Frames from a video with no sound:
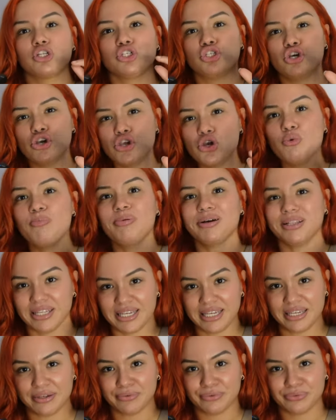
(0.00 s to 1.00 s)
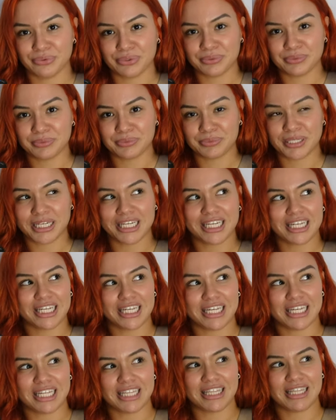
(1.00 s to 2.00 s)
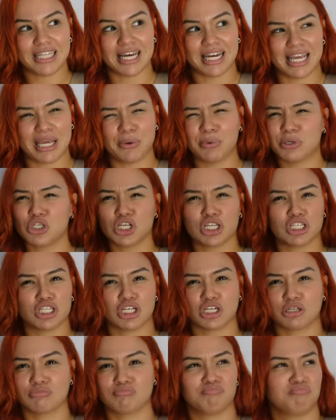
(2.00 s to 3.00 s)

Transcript: do you believe that it was just a